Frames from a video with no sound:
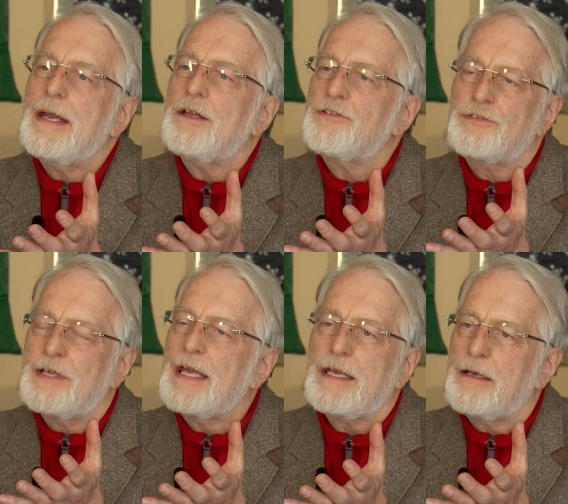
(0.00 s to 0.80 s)
and is
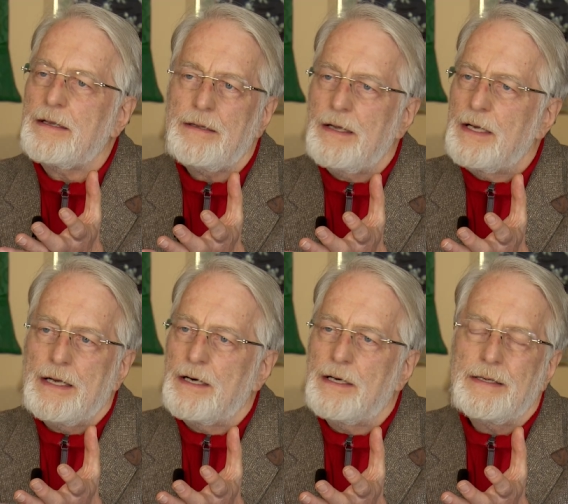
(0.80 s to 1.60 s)
taking
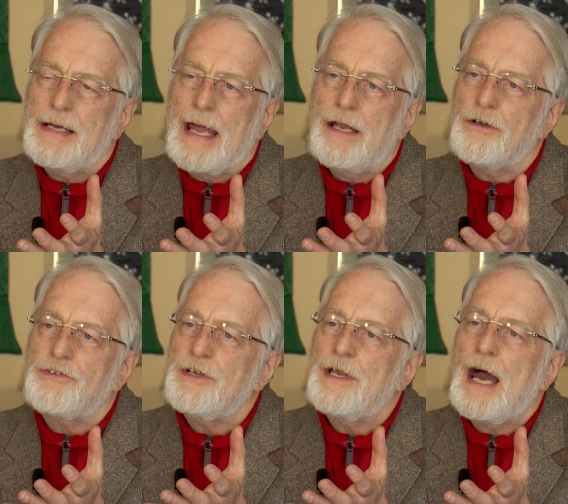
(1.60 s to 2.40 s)
uh,
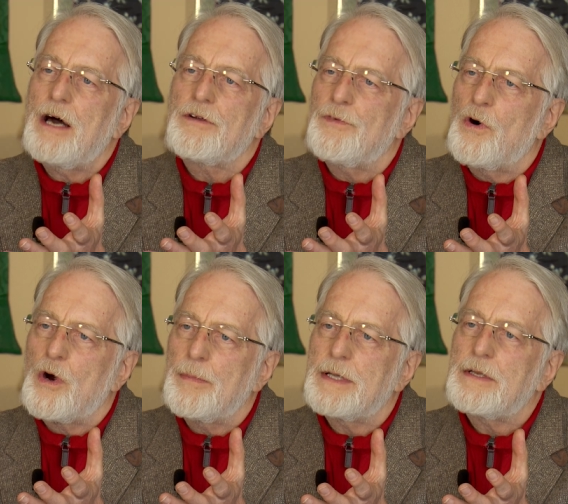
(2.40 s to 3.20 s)
energy out of
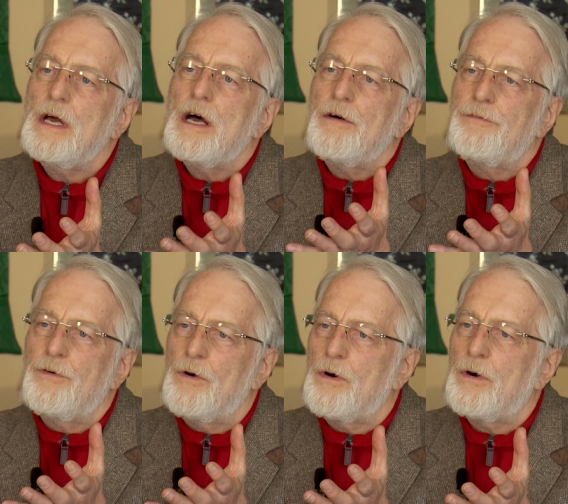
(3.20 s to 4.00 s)
orbit
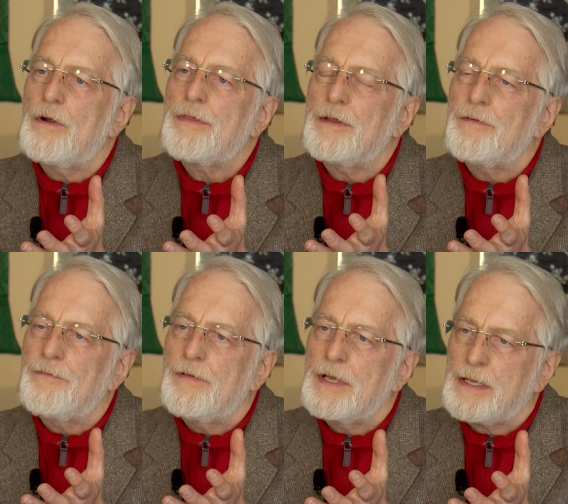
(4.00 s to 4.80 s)
for the
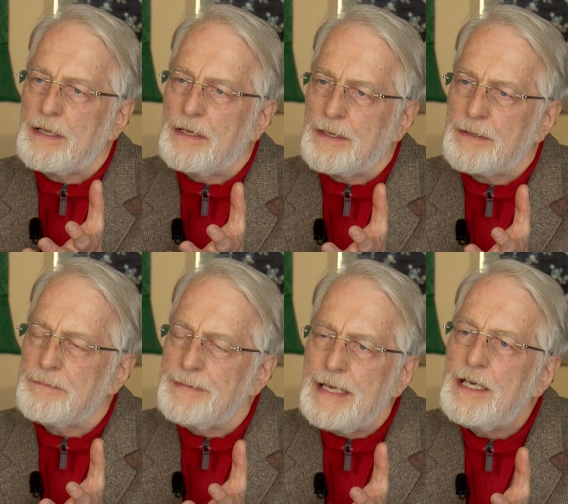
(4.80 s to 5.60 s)
uh,
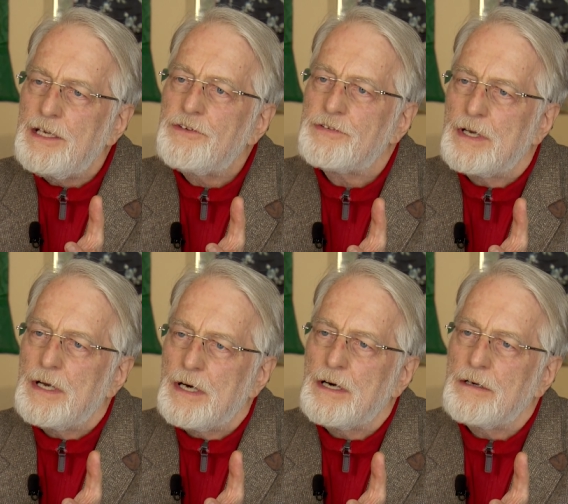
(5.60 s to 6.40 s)
needs
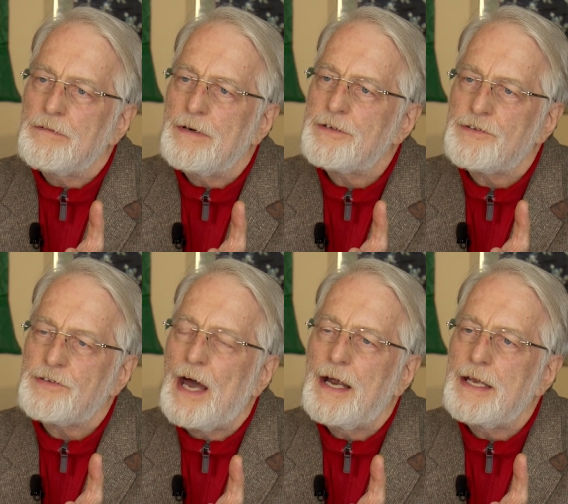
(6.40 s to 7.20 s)
of a
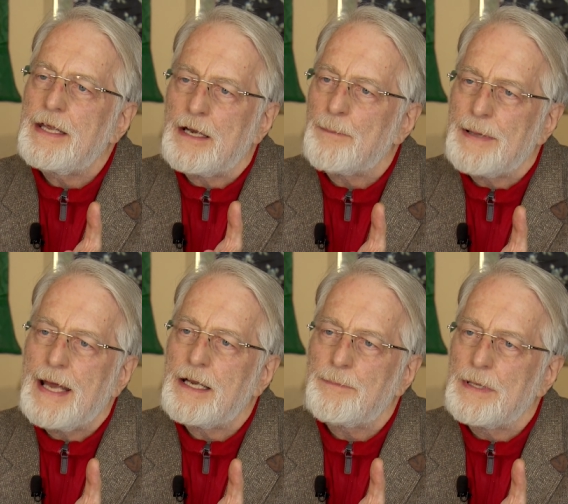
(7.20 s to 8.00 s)
society on a
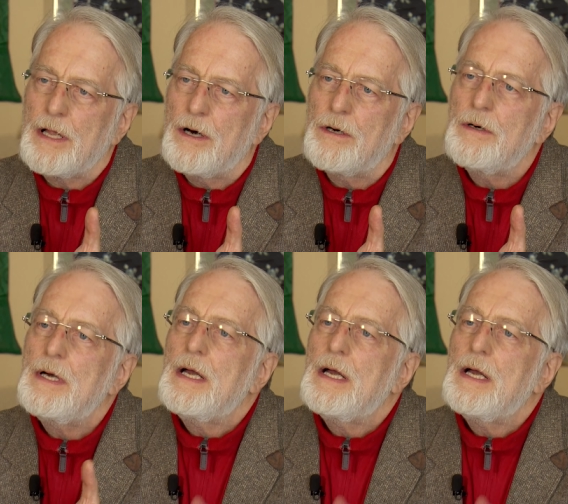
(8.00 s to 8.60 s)
planet below.